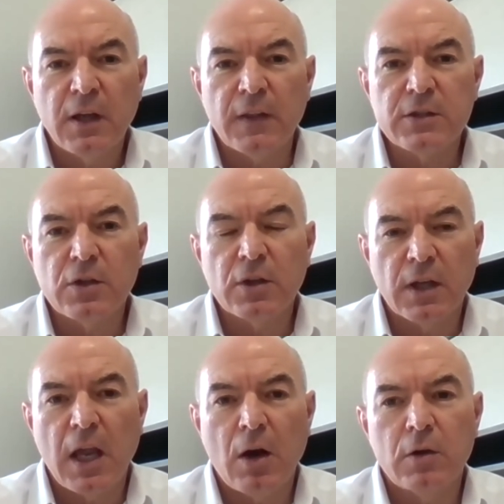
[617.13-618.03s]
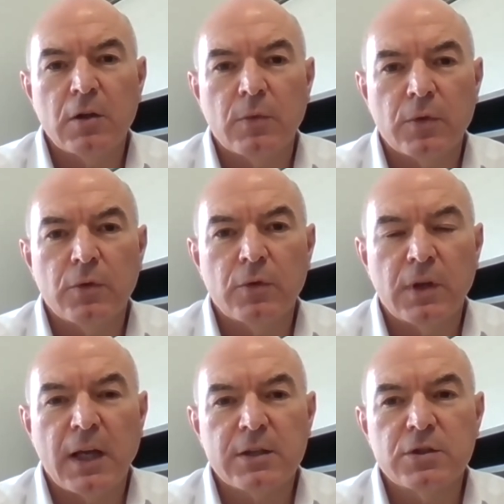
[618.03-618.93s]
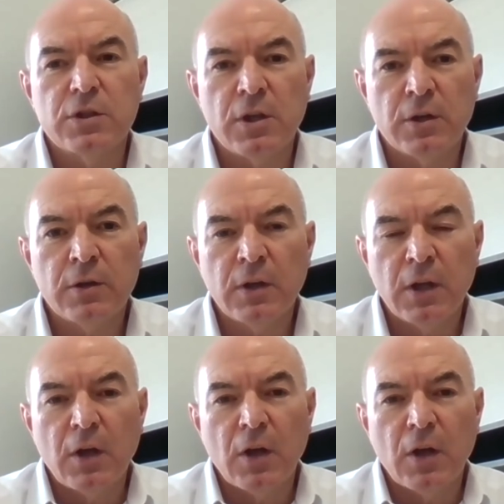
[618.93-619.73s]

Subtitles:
that's going to carry them through the next year.